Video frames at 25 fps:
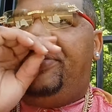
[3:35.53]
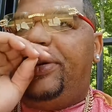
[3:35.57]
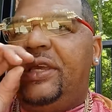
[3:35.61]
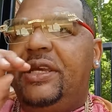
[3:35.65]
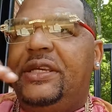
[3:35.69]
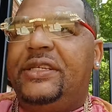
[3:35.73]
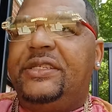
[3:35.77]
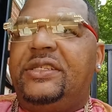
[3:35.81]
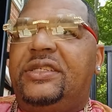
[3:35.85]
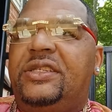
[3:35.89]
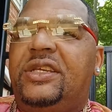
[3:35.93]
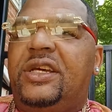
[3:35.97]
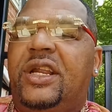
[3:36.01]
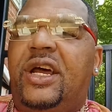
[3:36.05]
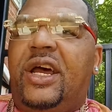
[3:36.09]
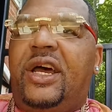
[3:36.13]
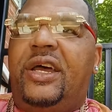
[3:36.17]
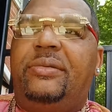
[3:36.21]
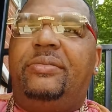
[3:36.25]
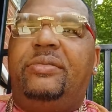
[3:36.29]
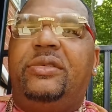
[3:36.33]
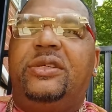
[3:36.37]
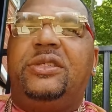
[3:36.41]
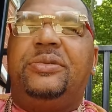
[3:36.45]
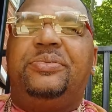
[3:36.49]
peace that
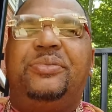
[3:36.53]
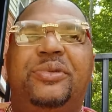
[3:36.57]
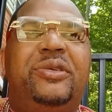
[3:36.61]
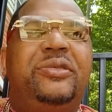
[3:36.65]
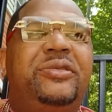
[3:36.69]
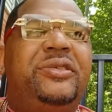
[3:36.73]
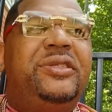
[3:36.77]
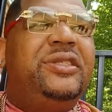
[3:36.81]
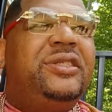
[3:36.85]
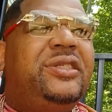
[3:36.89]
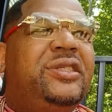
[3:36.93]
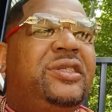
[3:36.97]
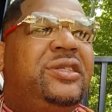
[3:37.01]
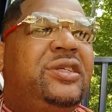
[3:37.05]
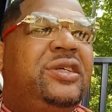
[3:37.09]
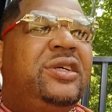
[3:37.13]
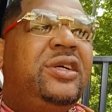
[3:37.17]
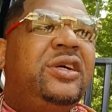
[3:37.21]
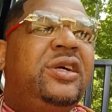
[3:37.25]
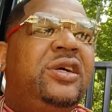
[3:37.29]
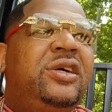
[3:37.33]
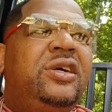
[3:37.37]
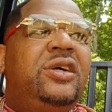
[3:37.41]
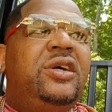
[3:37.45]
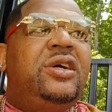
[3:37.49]
I'm experiencing,
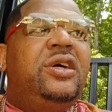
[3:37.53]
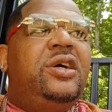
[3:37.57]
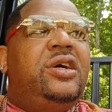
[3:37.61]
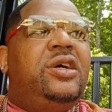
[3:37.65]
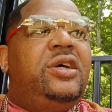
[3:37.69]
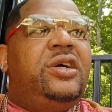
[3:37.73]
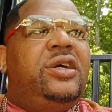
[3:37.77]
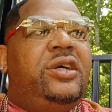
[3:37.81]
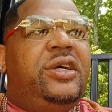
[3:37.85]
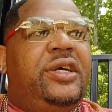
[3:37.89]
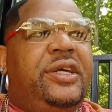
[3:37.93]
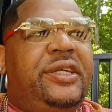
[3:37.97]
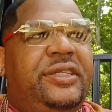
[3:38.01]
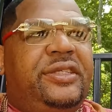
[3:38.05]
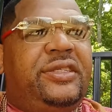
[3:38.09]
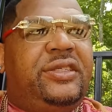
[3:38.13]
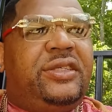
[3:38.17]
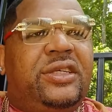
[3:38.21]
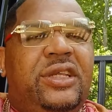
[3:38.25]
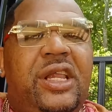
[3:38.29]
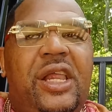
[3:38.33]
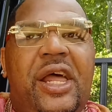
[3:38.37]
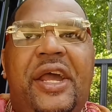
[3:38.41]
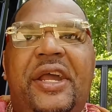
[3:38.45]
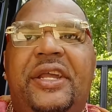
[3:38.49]

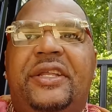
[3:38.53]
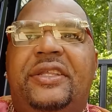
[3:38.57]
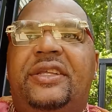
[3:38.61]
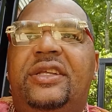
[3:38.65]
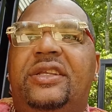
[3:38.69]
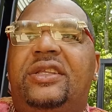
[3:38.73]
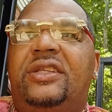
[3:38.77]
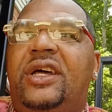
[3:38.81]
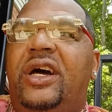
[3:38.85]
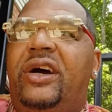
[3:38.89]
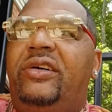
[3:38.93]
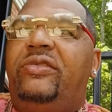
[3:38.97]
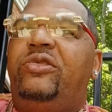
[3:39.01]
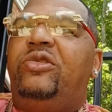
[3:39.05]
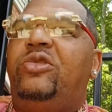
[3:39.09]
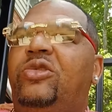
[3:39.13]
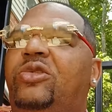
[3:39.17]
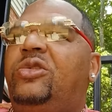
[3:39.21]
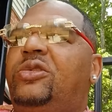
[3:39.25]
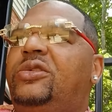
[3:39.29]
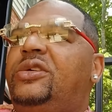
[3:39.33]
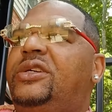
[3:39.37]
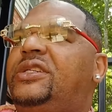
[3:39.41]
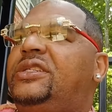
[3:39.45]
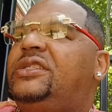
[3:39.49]
it's like the
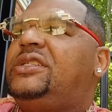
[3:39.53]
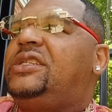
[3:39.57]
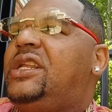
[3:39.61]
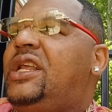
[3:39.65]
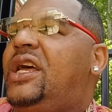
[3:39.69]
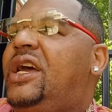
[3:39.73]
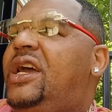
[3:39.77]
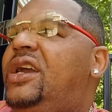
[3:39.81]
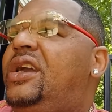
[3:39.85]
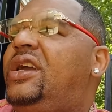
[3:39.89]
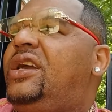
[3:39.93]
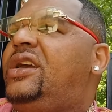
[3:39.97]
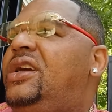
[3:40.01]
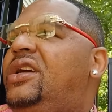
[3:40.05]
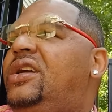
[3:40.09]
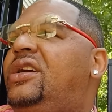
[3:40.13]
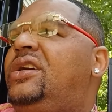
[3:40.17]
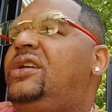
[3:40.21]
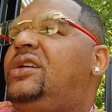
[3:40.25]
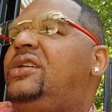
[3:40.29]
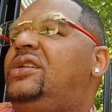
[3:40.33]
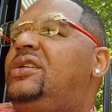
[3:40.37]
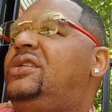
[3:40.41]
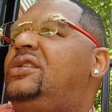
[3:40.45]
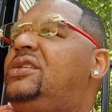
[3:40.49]
devil is like
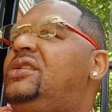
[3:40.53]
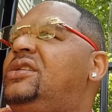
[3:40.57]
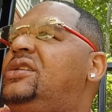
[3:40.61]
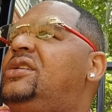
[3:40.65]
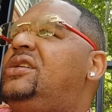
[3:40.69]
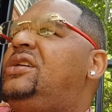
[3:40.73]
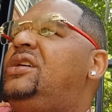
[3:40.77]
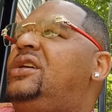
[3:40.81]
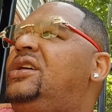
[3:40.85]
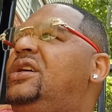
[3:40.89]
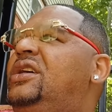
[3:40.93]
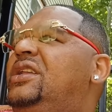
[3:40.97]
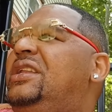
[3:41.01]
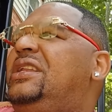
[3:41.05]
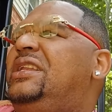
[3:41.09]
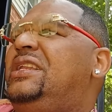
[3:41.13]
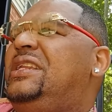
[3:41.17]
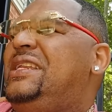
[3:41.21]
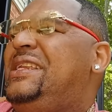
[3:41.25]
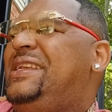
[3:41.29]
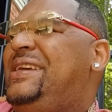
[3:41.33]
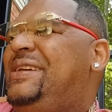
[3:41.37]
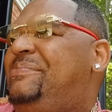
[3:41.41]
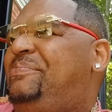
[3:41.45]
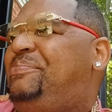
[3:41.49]

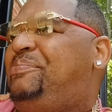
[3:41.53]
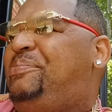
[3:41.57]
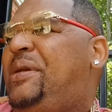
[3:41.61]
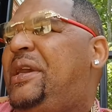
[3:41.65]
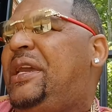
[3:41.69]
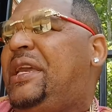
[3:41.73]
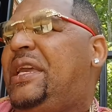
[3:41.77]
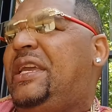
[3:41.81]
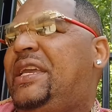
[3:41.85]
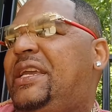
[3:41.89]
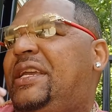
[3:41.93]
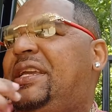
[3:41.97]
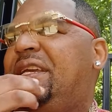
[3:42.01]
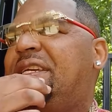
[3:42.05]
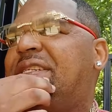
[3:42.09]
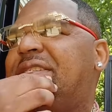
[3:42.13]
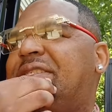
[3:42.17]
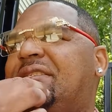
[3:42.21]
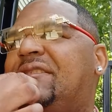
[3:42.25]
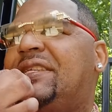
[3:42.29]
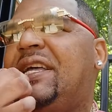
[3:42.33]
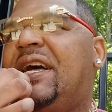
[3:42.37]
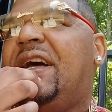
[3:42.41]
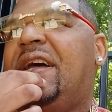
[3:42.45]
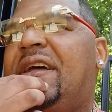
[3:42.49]
nitpicking.
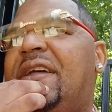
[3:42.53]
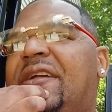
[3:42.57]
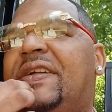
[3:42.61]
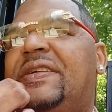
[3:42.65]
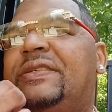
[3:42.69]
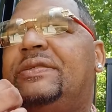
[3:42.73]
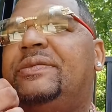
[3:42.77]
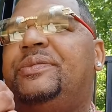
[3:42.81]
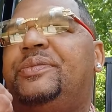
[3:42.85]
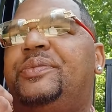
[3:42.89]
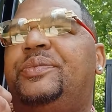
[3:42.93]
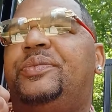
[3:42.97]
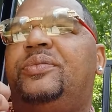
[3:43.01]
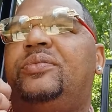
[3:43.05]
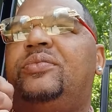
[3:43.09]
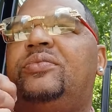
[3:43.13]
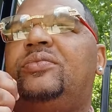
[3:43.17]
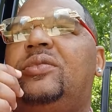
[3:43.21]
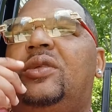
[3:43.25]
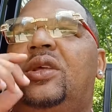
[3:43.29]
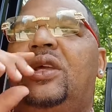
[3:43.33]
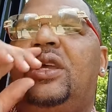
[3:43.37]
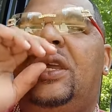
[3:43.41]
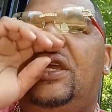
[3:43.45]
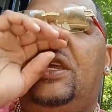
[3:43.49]
It's not
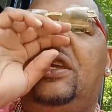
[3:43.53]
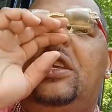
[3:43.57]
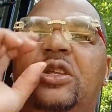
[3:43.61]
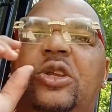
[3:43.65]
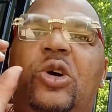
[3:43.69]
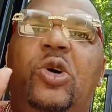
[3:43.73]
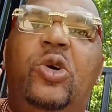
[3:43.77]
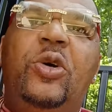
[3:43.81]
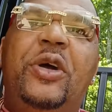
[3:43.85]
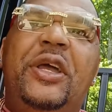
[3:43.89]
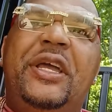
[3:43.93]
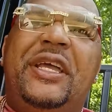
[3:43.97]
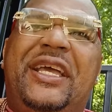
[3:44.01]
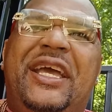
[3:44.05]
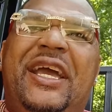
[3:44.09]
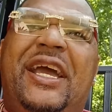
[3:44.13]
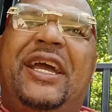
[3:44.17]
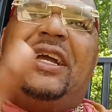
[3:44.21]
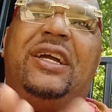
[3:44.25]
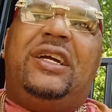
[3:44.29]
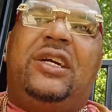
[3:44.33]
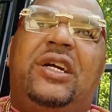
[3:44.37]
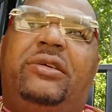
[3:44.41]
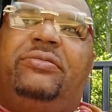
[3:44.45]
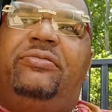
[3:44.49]
he know he
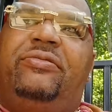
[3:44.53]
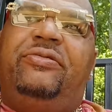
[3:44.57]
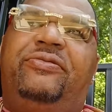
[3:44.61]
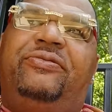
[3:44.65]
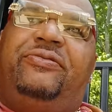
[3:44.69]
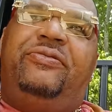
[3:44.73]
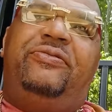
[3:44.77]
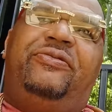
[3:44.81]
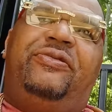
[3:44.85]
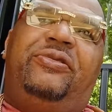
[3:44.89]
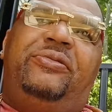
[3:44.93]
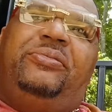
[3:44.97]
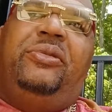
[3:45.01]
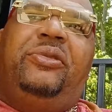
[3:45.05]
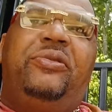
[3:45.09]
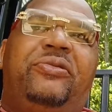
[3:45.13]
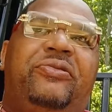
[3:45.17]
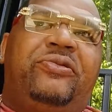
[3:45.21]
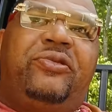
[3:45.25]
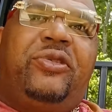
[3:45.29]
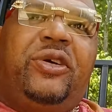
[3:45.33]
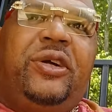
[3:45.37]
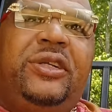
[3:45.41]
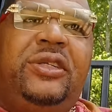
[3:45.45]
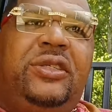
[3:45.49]
can't come from the
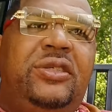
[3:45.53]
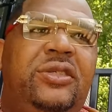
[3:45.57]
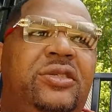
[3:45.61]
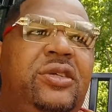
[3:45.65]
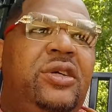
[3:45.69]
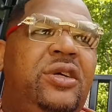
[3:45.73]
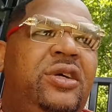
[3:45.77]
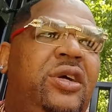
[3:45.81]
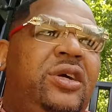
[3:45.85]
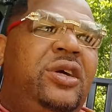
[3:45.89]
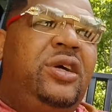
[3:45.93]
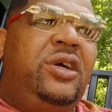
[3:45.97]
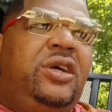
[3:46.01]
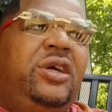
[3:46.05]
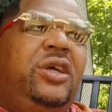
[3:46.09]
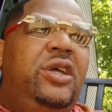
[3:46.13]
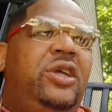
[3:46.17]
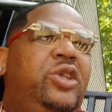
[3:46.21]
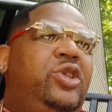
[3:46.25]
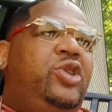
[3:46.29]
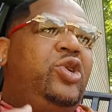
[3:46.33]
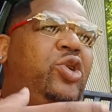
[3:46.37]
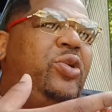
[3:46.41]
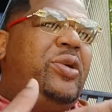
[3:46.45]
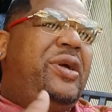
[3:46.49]
front. He
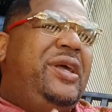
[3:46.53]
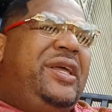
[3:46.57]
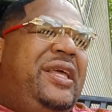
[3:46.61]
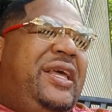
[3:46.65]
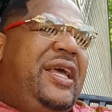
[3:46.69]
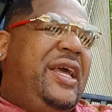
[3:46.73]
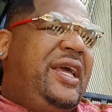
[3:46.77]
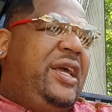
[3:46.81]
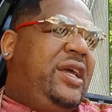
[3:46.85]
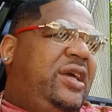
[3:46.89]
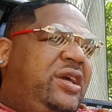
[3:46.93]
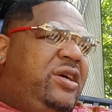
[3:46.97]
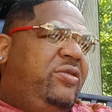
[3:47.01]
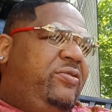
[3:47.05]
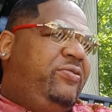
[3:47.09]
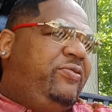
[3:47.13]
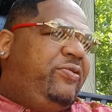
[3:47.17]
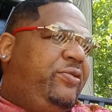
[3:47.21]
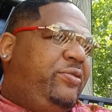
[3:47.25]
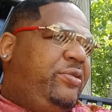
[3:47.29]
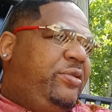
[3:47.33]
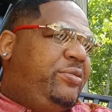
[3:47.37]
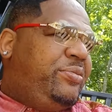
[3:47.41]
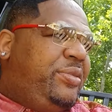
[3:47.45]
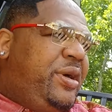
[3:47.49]
know he can't come
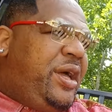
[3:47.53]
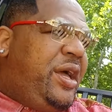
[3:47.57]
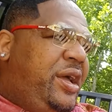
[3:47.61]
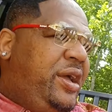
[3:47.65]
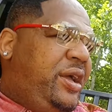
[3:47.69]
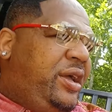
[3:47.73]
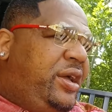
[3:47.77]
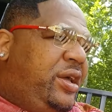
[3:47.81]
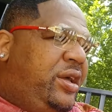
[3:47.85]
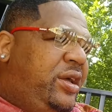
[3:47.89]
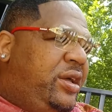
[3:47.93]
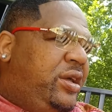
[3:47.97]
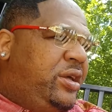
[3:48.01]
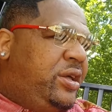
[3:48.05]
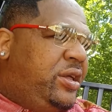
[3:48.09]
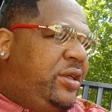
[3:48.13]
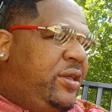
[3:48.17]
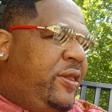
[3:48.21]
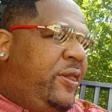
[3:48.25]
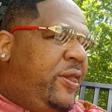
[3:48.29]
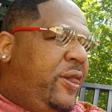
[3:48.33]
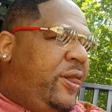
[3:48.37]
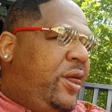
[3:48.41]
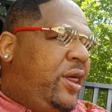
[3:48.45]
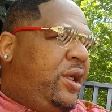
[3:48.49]
from the back.
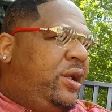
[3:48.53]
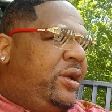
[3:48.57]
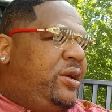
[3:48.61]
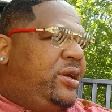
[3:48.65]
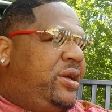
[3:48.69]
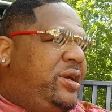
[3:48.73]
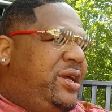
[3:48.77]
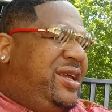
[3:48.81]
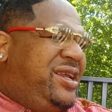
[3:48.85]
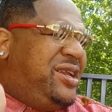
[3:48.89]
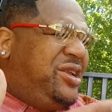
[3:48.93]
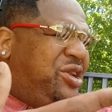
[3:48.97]
He